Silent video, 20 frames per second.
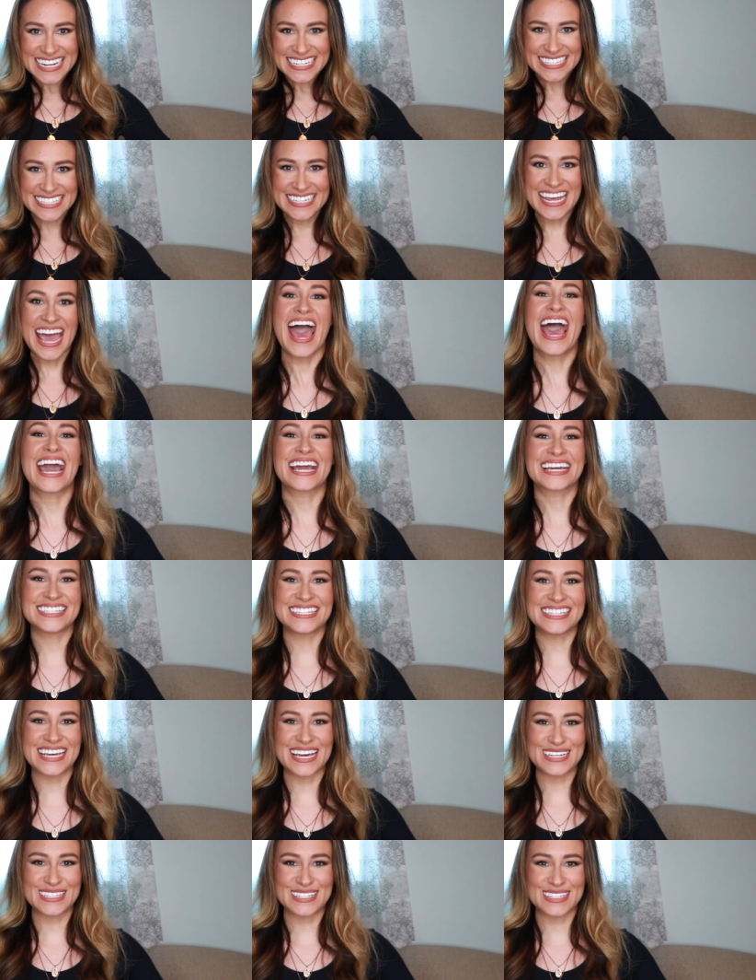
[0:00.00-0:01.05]

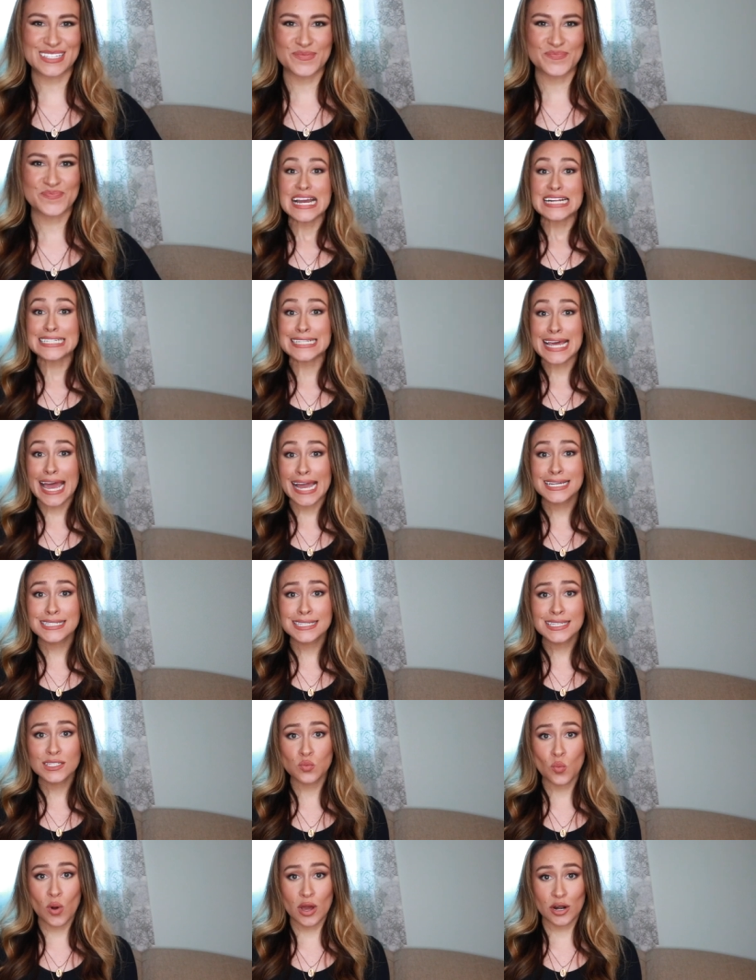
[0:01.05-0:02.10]
Texas.
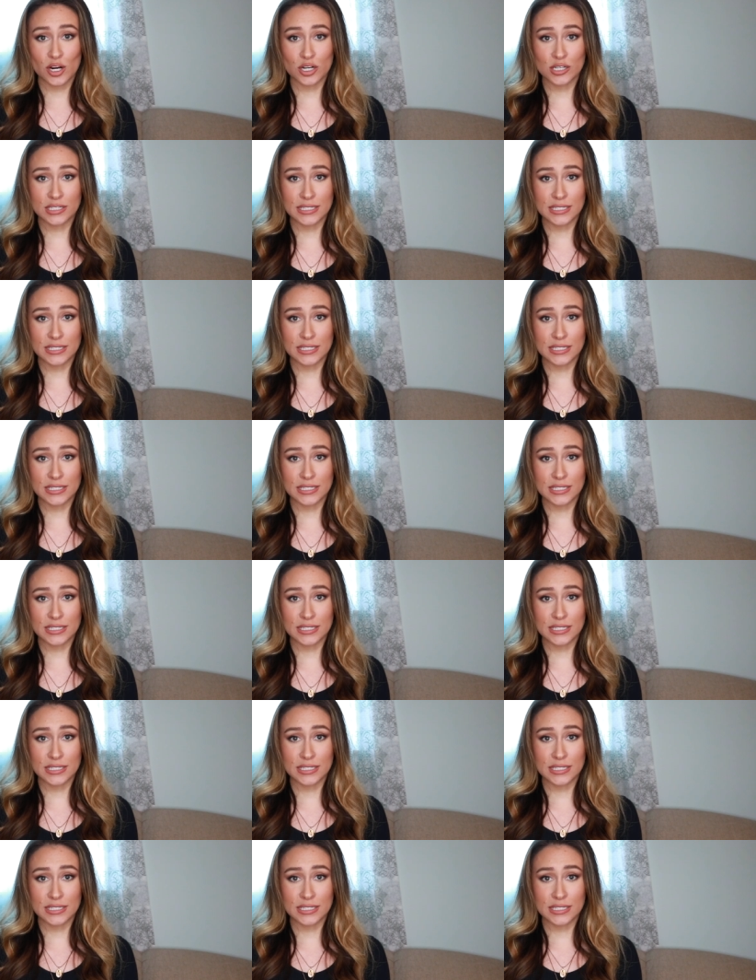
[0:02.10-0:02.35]
Texas won her